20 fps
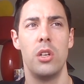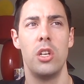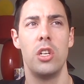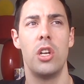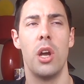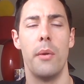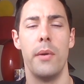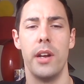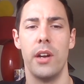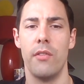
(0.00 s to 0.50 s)

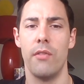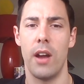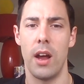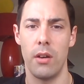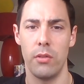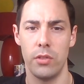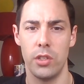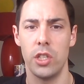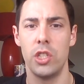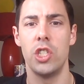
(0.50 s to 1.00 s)
going
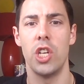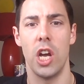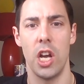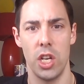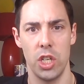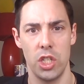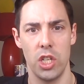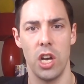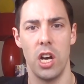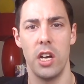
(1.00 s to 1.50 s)
around the
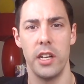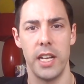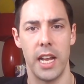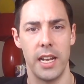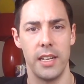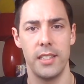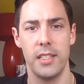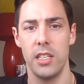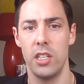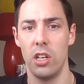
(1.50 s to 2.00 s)
churchyard
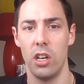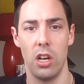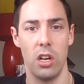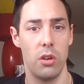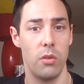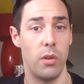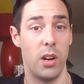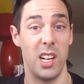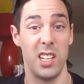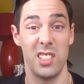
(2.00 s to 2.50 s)

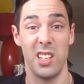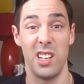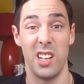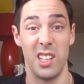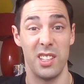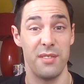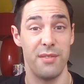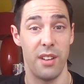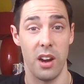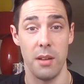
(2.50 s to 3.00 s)
anti-clockwise, and
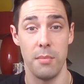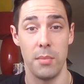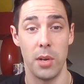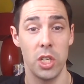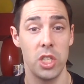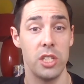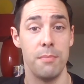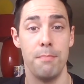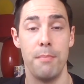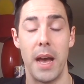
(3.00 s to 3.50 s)
that's very
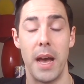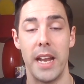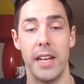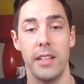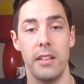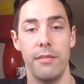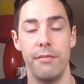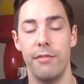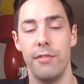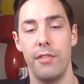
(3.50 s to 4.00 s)
much
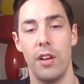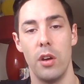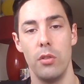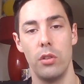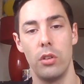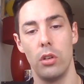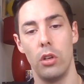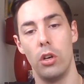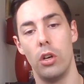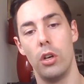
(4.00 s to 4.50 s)
embedded in
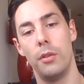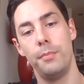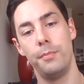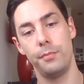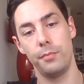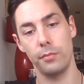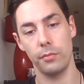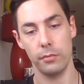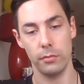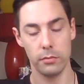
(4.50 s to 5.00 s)
folklore.
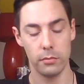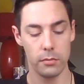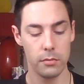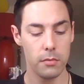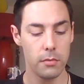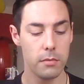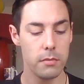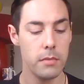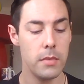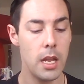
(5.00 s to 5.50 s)

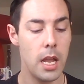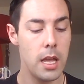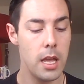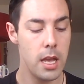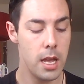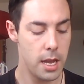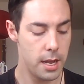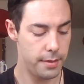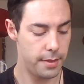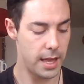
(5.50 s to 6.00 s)

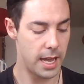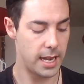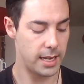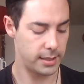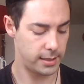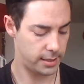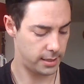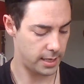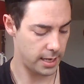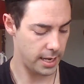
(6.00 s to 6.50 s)

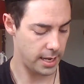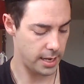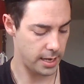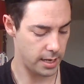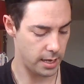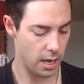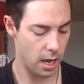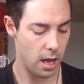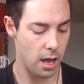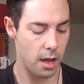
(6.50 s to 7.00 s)
There's
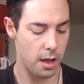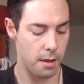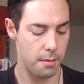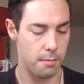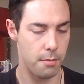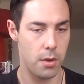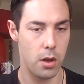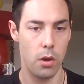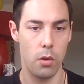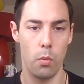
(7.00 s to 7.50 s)
the
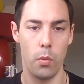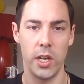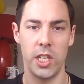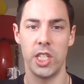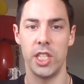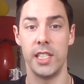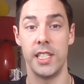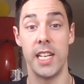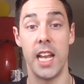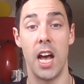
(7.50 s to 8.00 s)

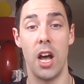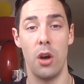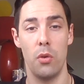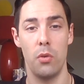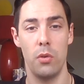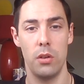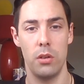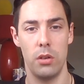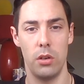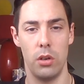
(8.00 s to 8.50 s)
witch's
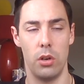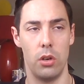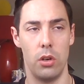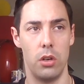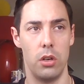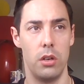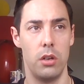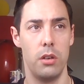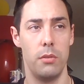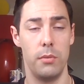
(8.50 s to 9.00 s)
nail,
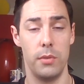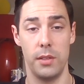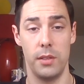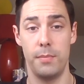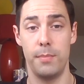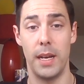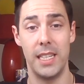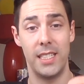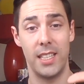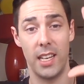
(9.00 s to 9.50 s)
or it's
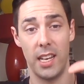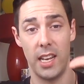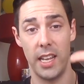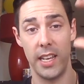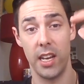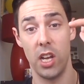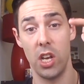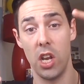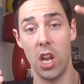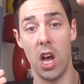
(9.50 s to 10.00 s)
basically
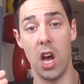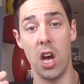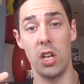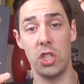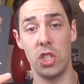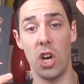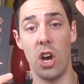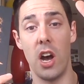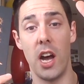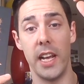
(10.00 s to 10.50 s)
a large
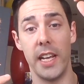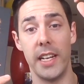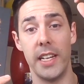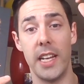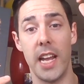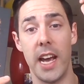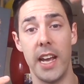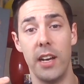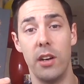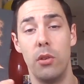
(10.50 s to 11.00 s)
iron
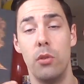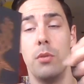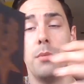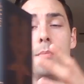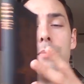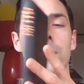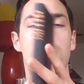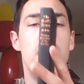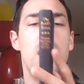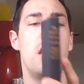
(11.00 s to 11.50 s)
nail.
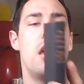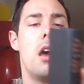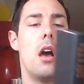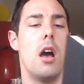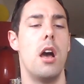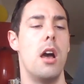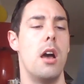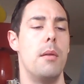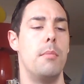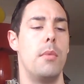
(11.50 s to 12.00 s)

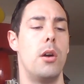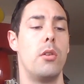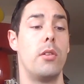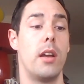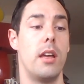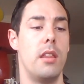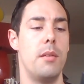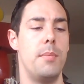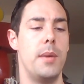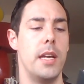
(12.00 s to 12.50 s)
I'll
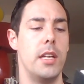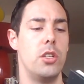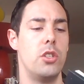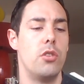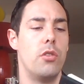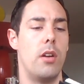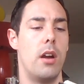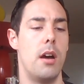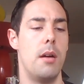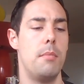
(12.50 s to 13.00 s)
get the
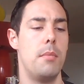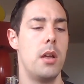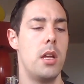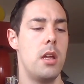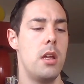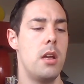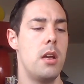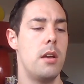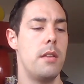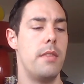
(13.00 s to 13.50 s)
picture up.
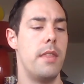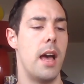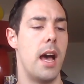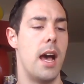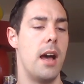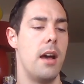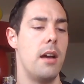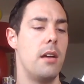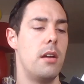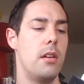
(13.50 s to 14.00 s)

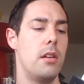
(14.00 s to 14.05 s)
That,